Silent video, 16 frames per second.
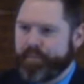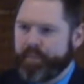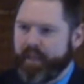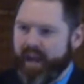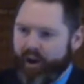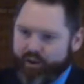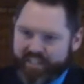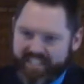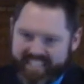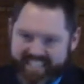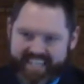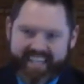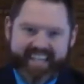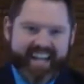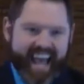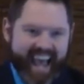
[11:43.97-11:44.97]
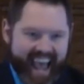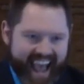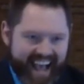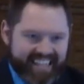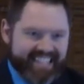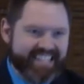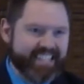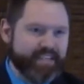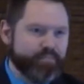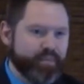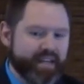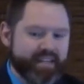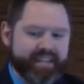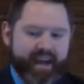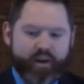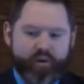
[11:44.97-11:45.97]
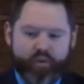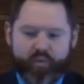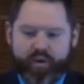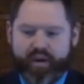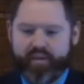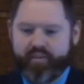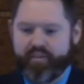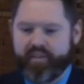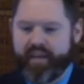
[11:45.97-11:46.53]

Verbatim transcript: Our sin has to be dealt with,